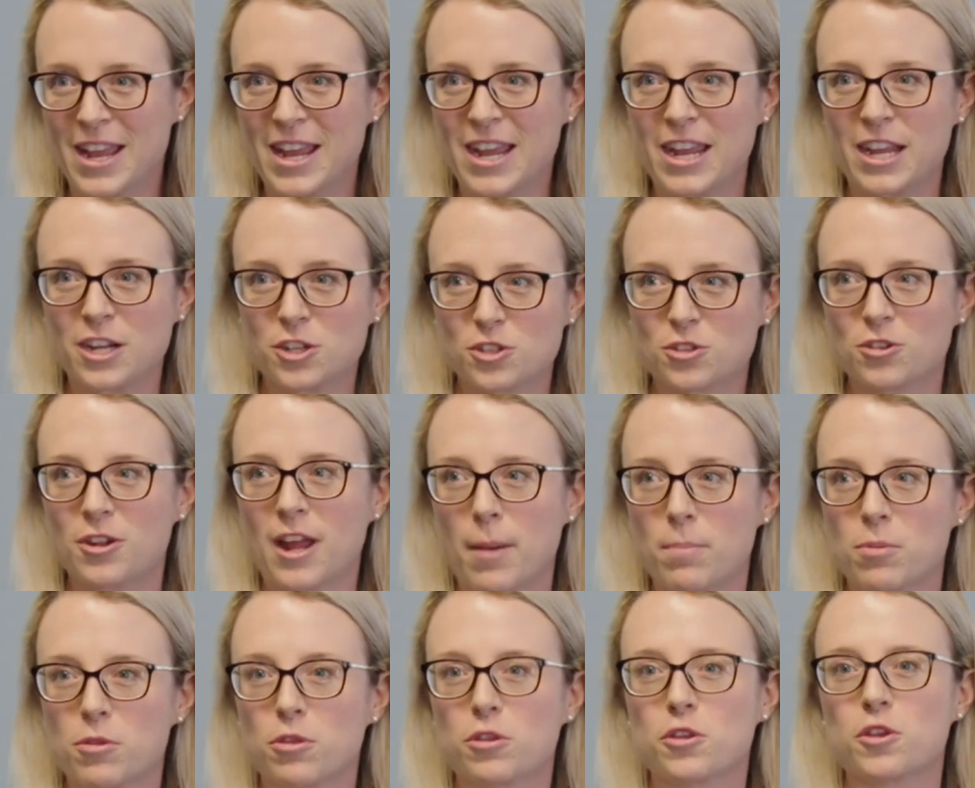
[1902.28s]
It should
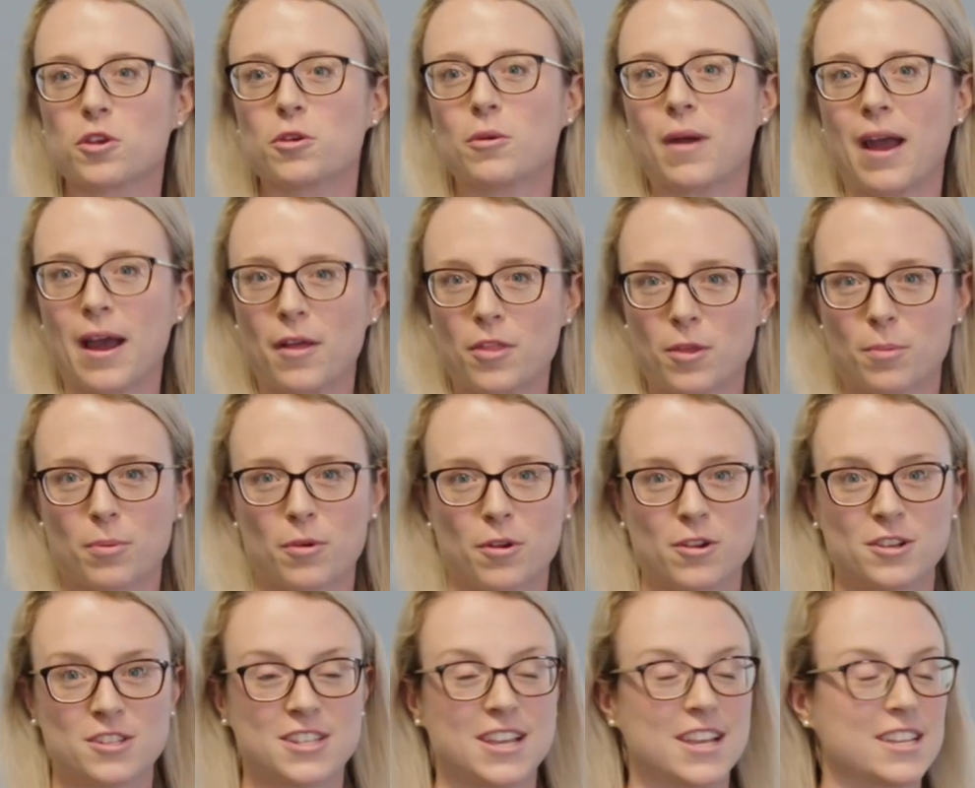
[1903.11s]
happen throughout the
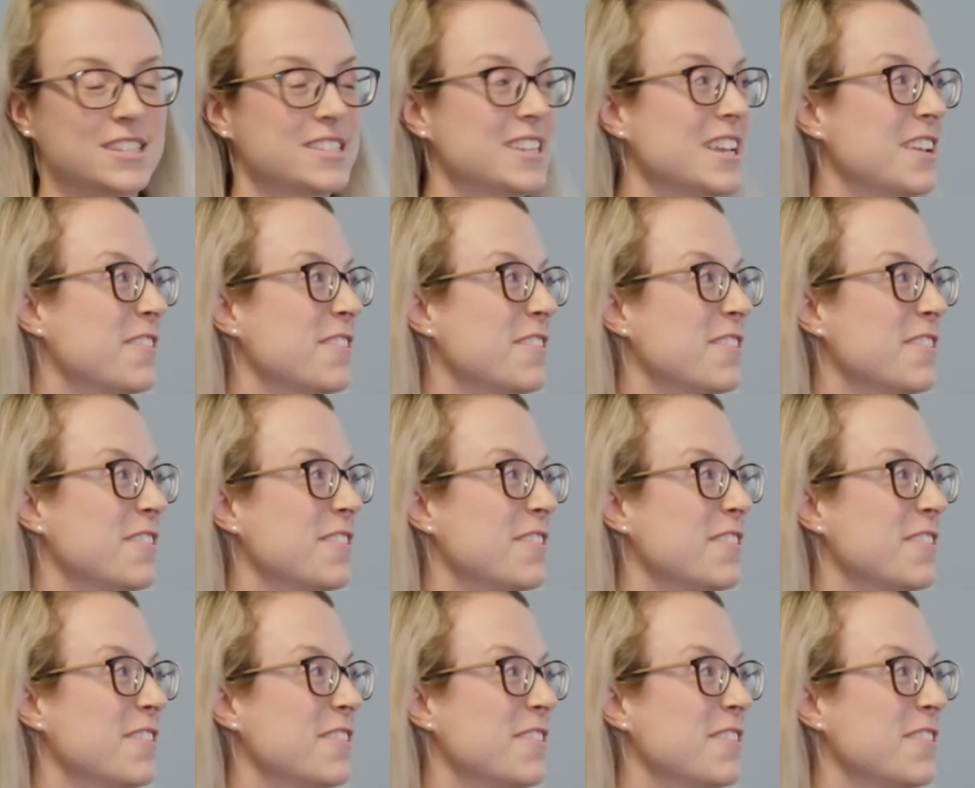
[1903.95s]
process.